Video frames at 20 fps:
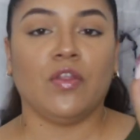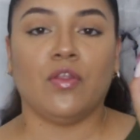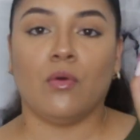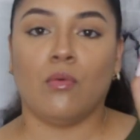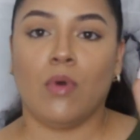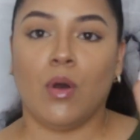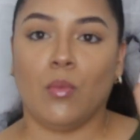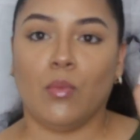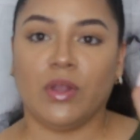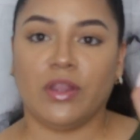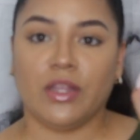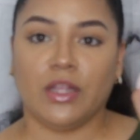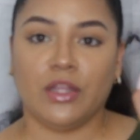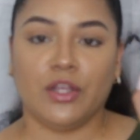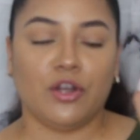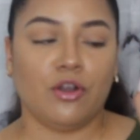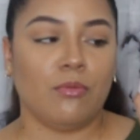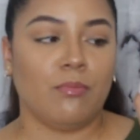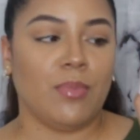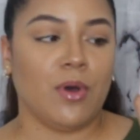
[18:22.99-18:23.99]
the one with the
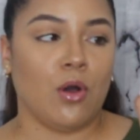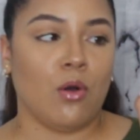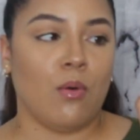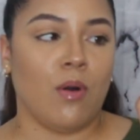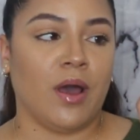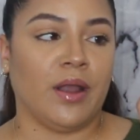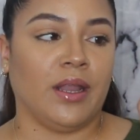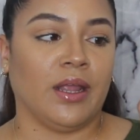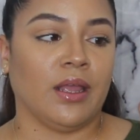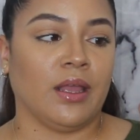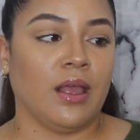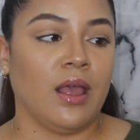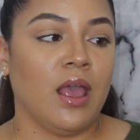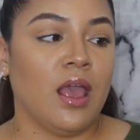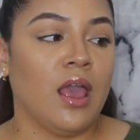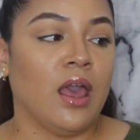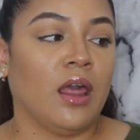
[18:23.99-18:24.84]
little bow on it.